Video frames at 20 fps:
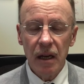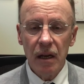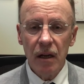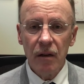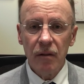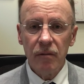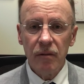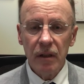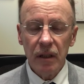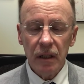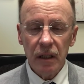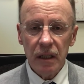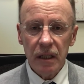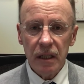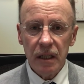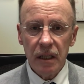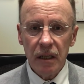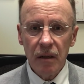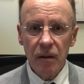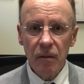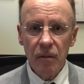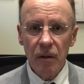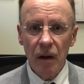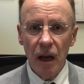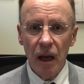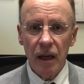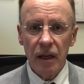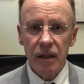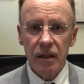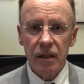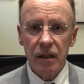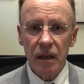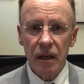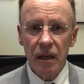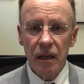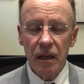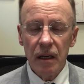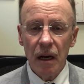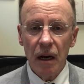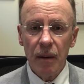realistic ways,
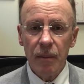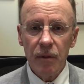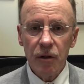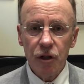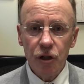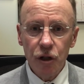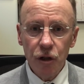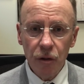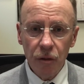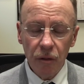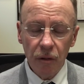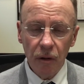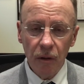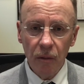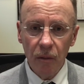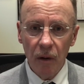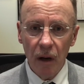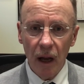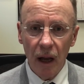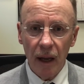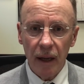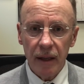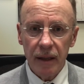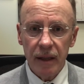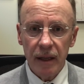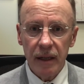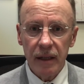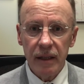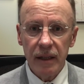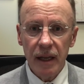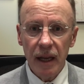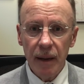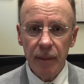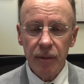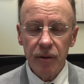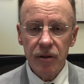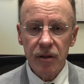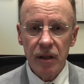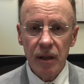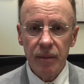a mature way that
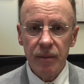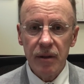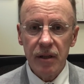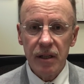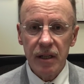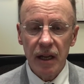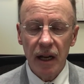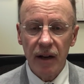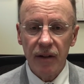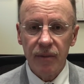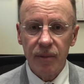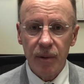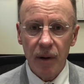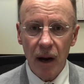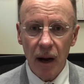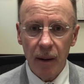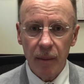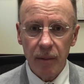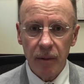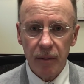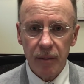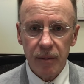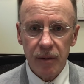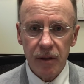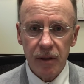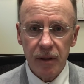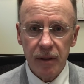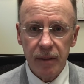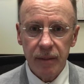enables them to solve problems.